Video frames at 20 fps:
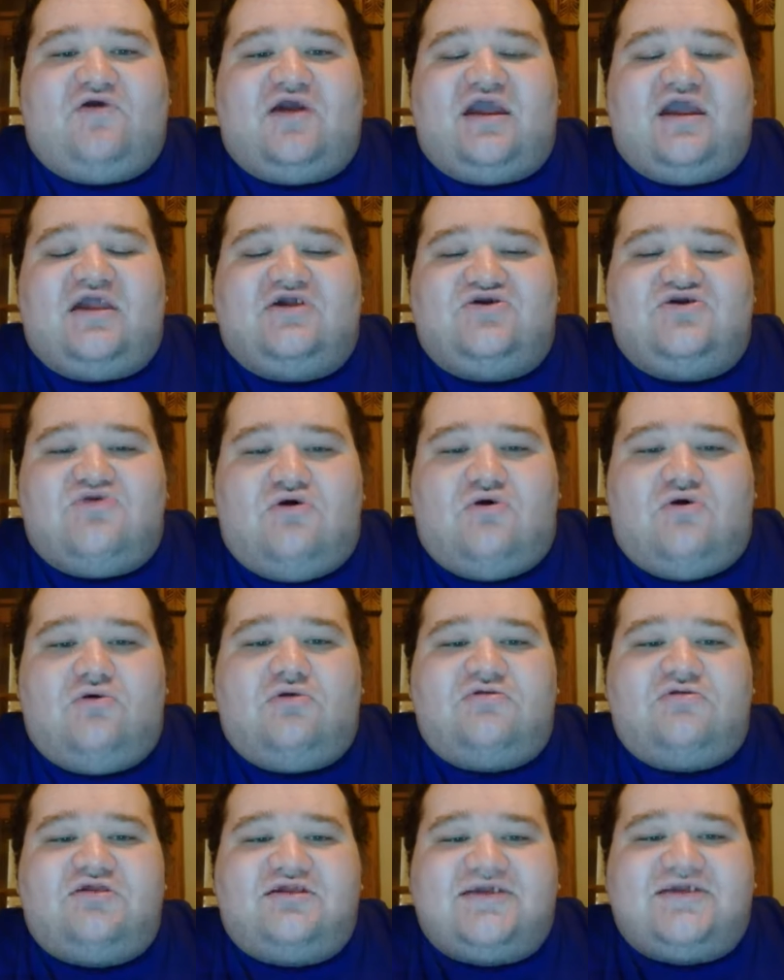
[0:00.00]
and
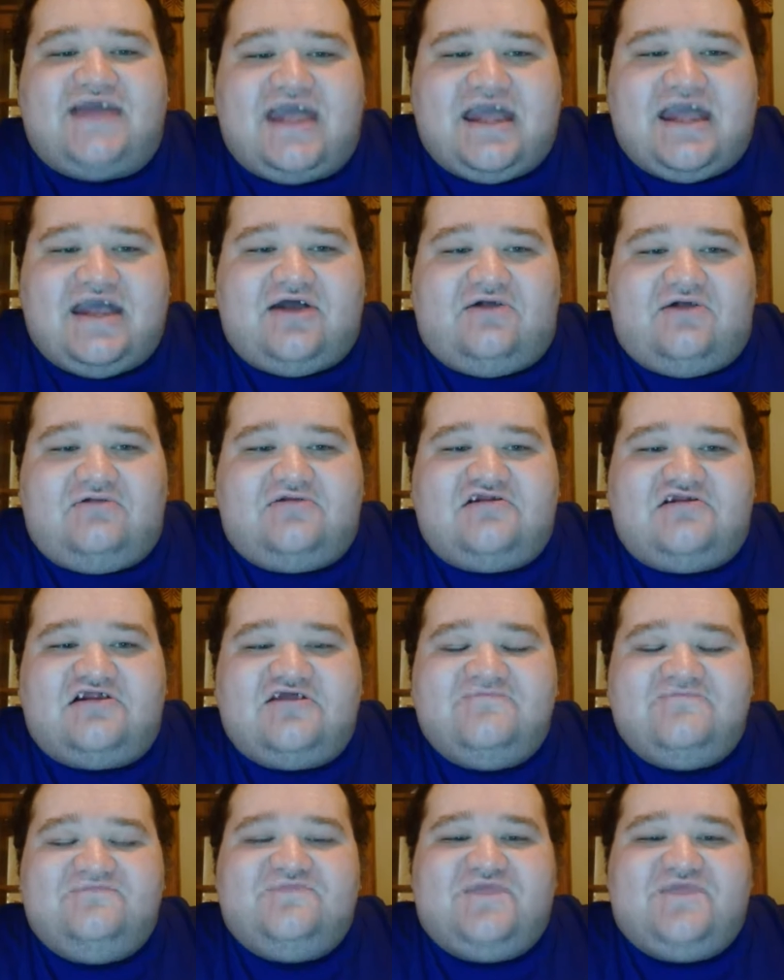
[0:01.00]
gold scales
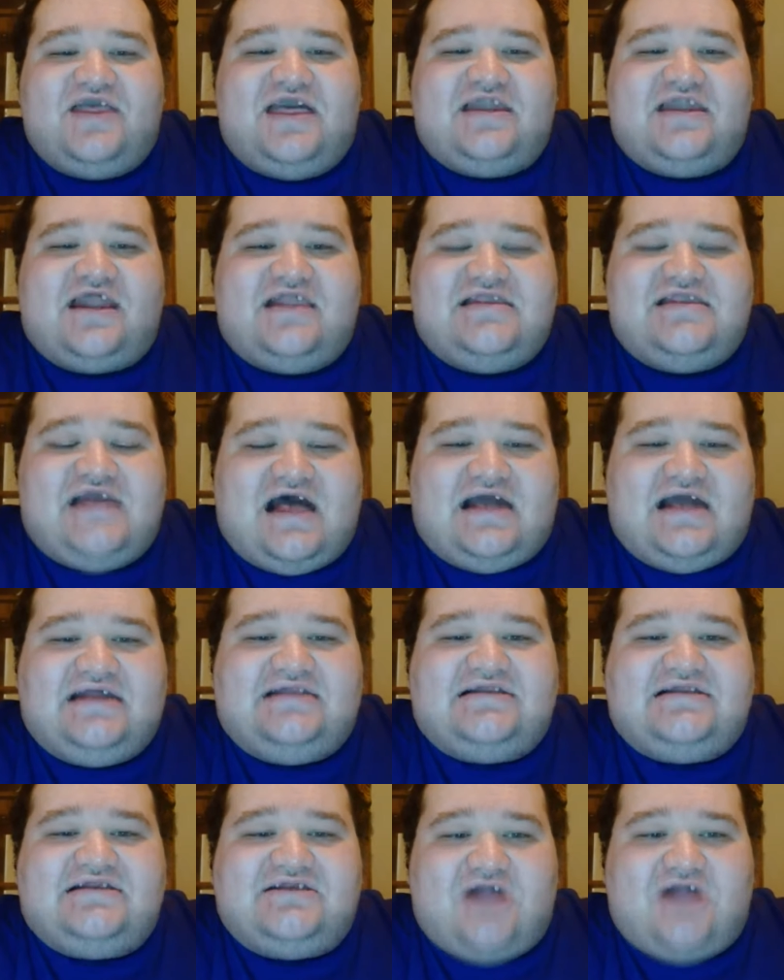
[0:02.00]
and a
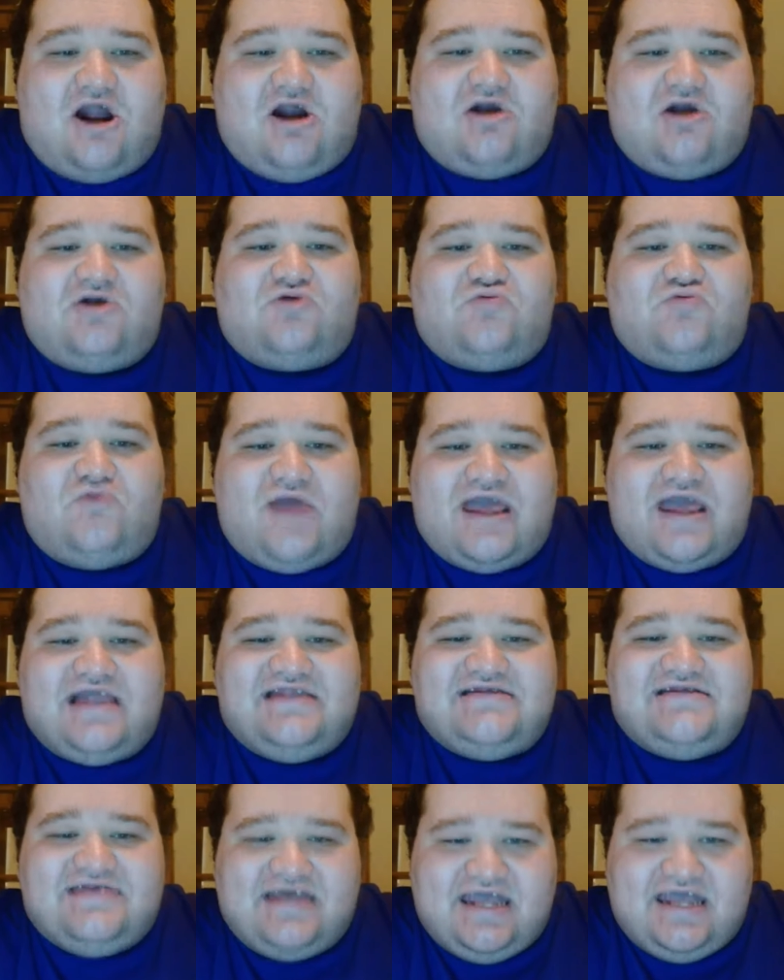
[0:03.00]
nice dark
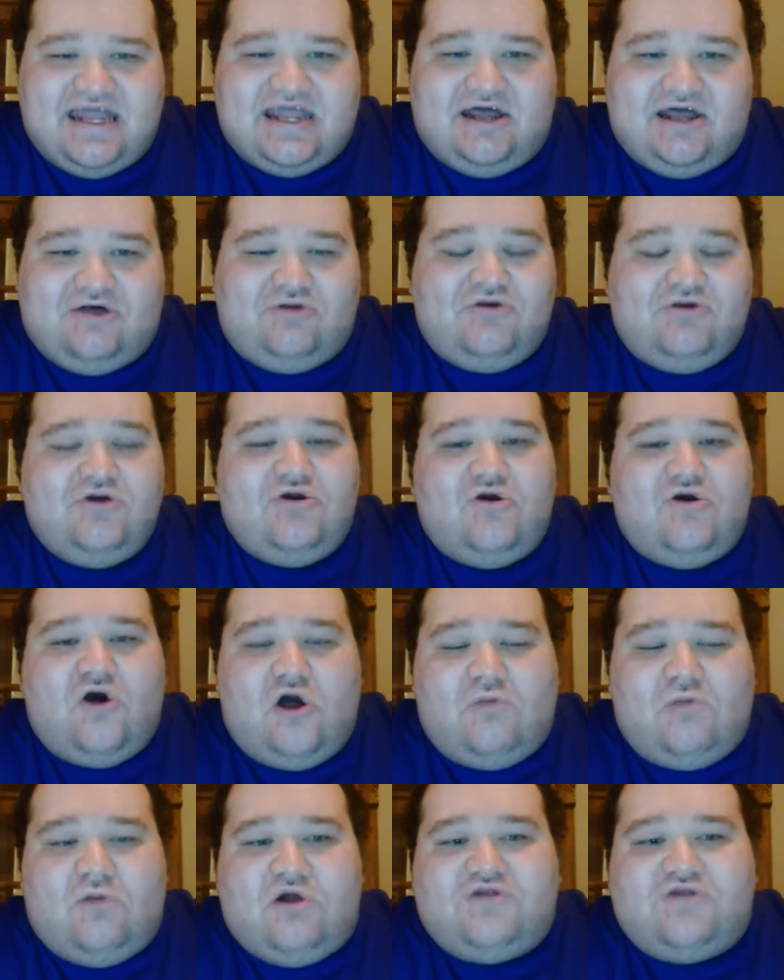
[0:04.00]
red tail,
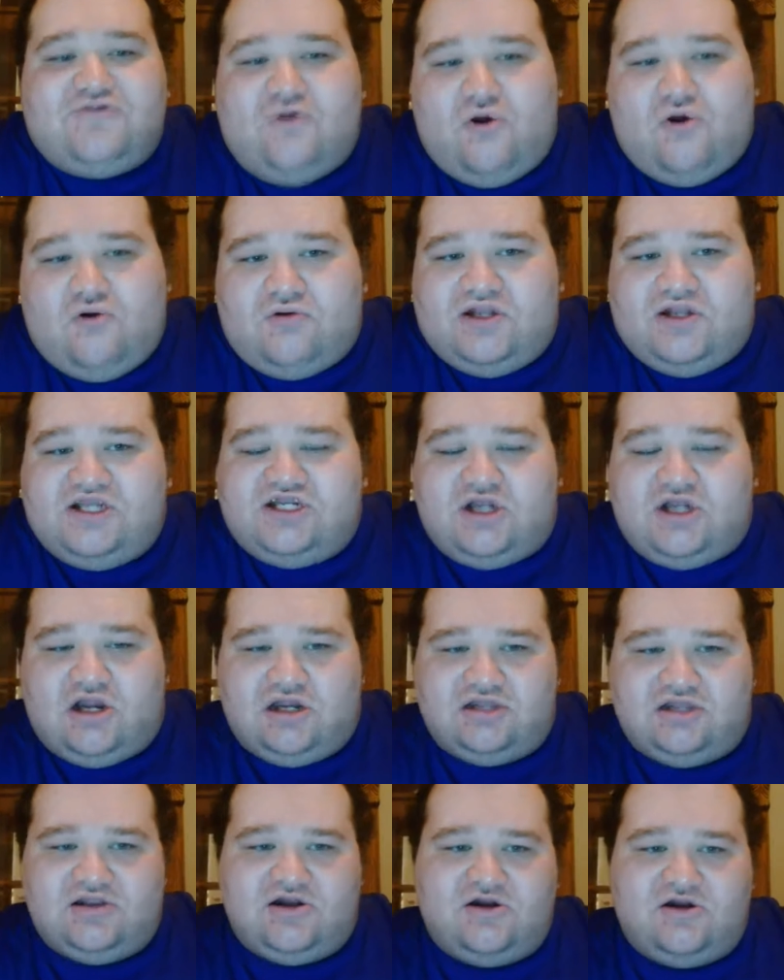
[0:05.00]
almost orange
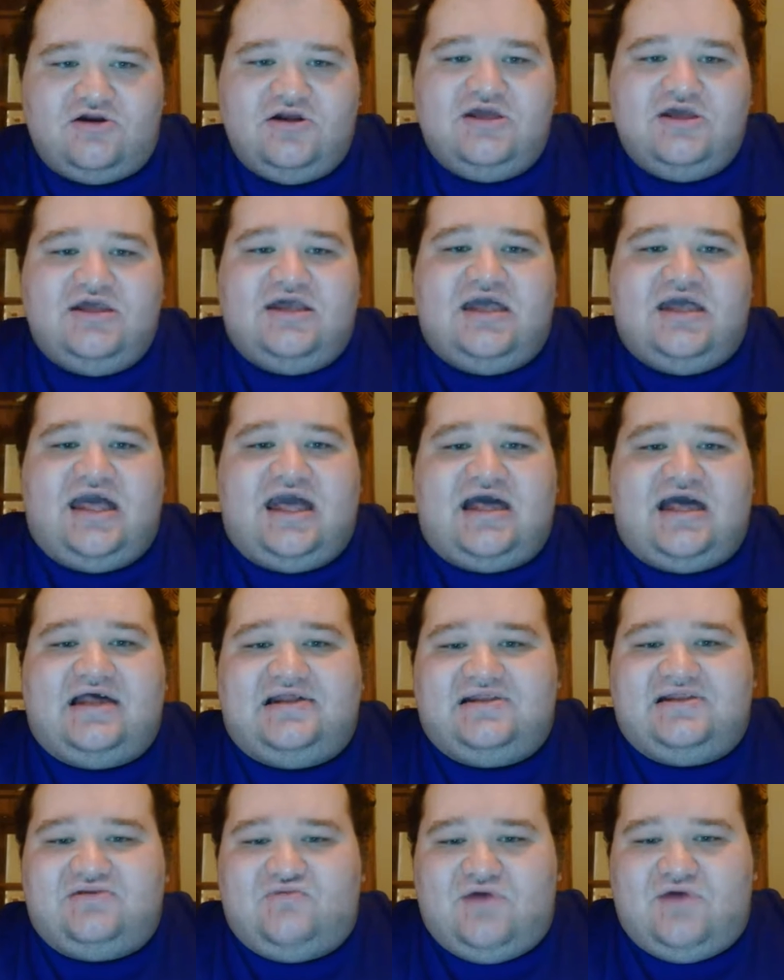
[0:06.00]
color
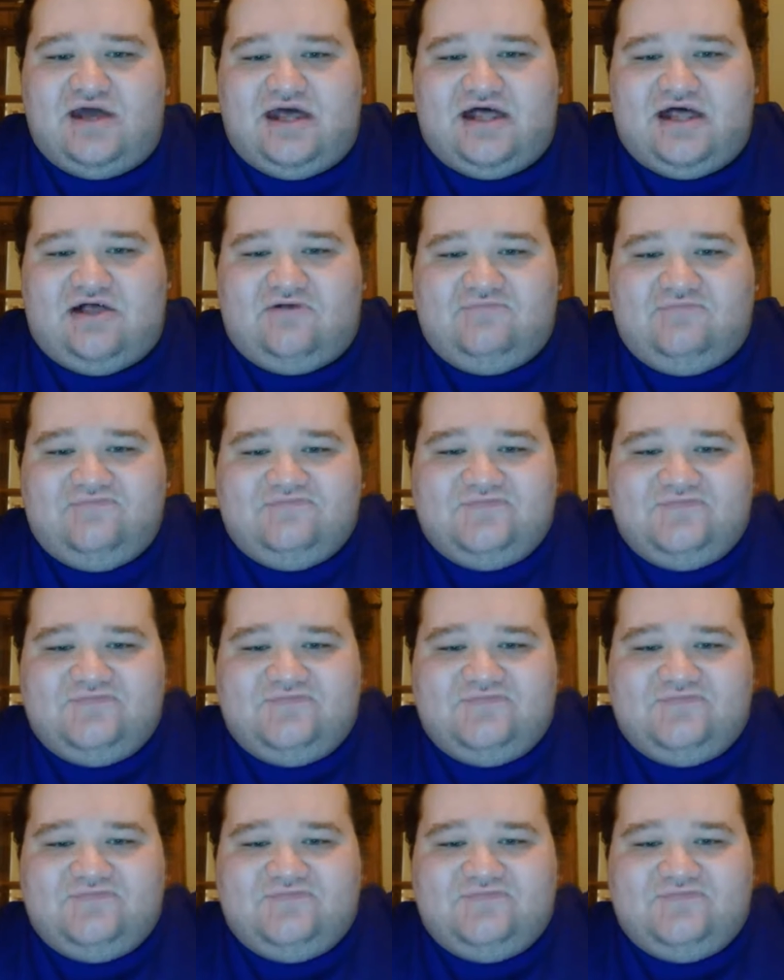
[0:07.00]
as well.